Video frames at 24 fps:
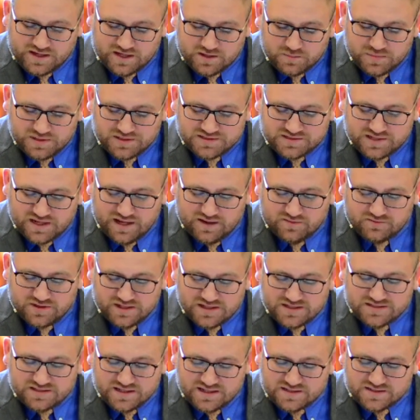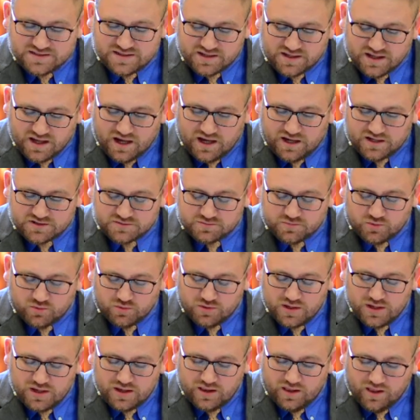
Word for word: can be saved. This is the gospel.